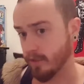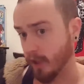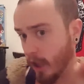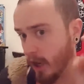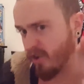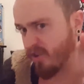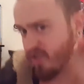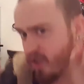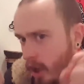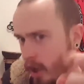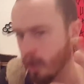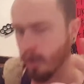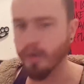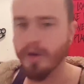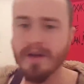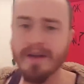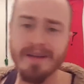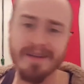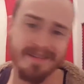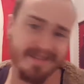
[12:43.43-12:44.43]
talk
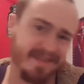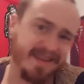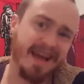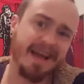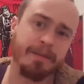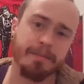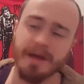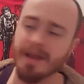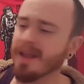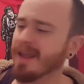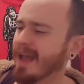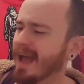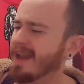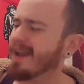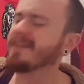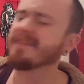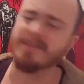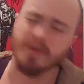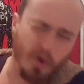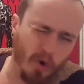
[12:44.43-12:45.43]
show segment,
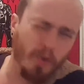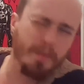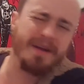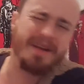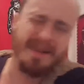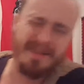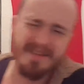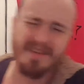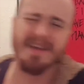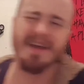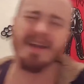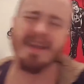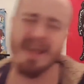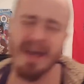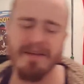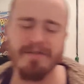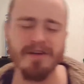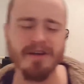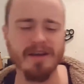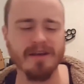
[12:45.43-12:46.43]
and it's cool because you get
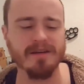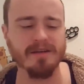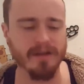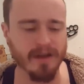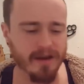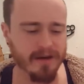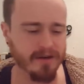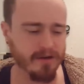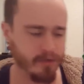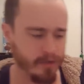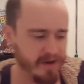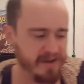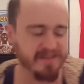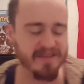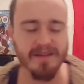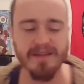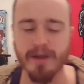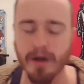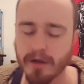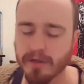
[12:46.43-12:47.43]
Kevin and
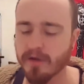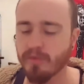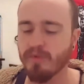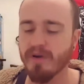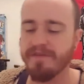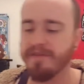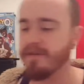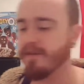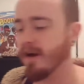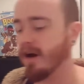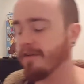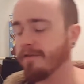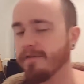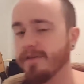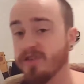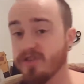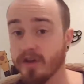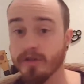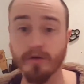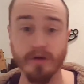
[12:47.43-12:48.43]
Chris in there and they're riffing off
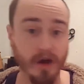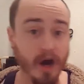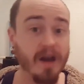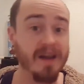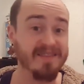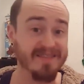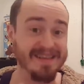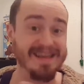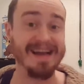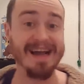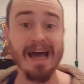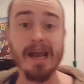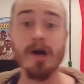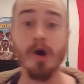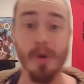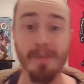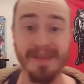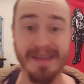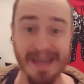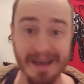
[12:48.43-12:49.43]
of each other, and honestly, I kind
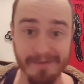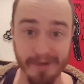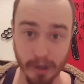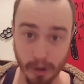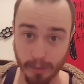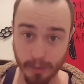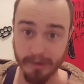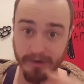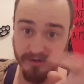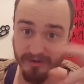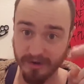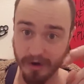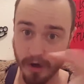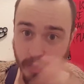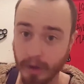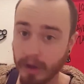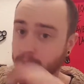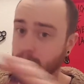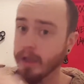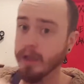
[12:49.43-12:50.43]
of hope the Kevin Owens
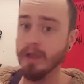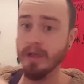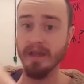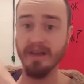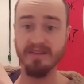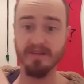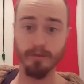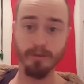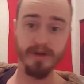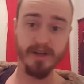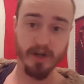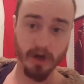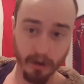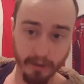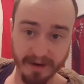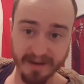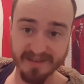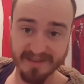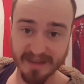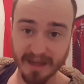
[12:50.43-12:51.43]
show is a
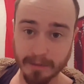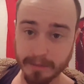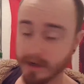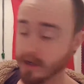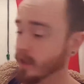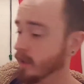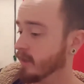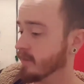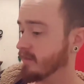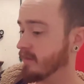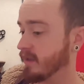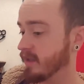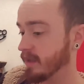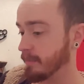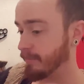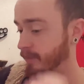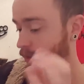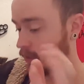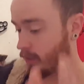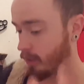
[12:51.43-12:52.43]
recurring segment so they
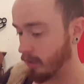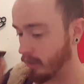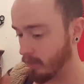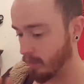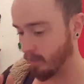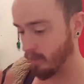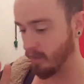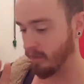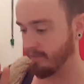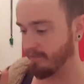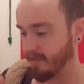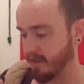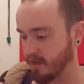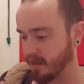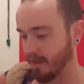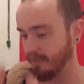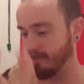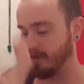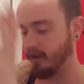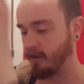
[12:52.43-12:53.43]
can put all of the
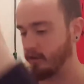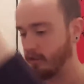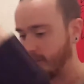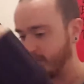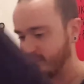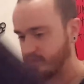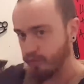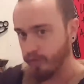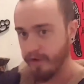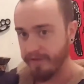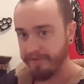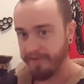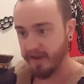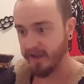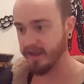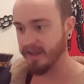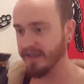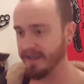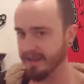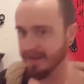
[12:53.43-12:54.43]
Kevin and Chris
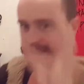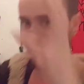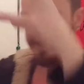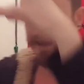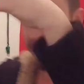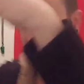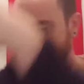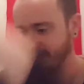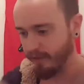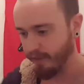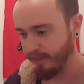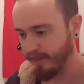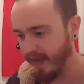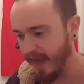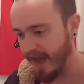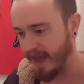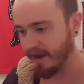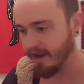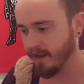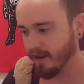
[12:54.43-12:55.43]
riffing into
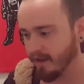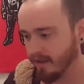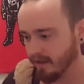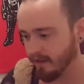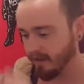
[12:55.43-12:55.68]
that,